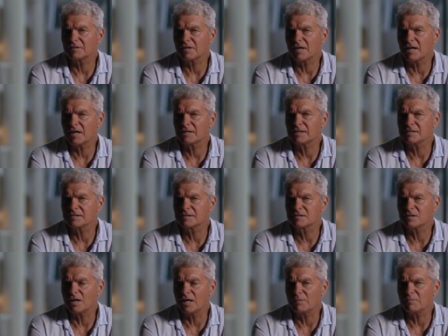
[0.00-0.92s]
dark
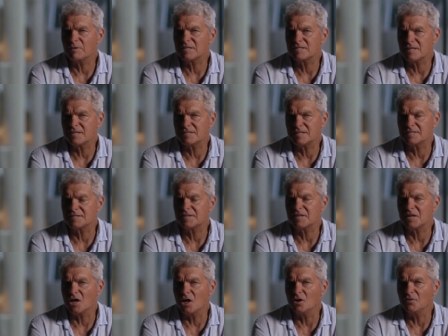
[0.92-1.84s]
inside of me says it's
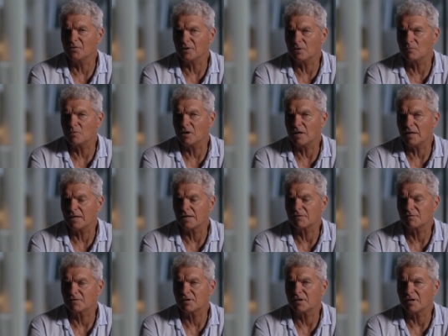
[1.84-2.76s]
the only way
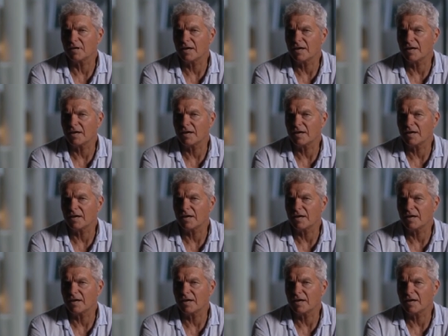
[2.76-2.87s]
it's going to